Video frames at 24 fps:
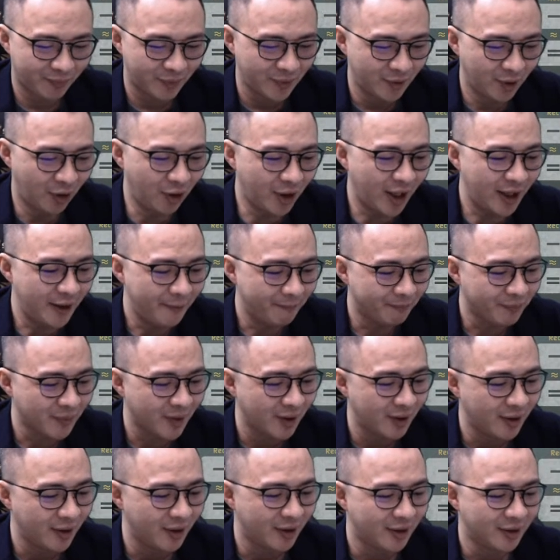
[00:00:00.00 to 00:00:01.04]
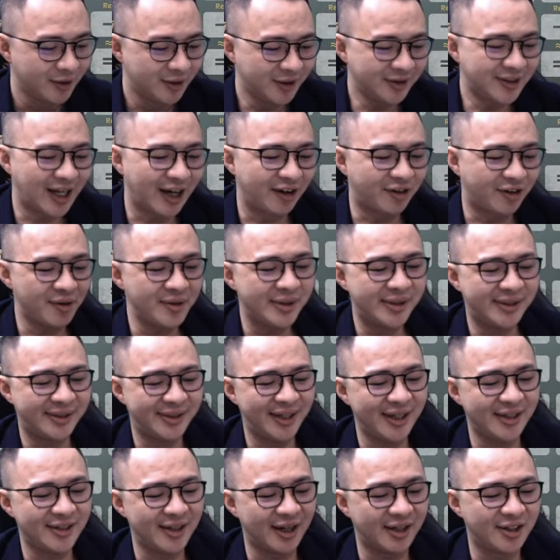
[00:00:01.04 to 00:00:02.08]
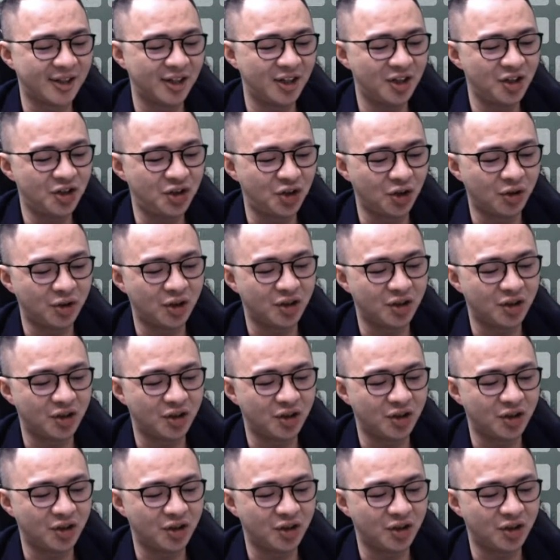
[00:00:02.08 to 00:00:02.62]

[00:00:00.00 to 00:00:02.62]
Okay, this diagram 6 actually show the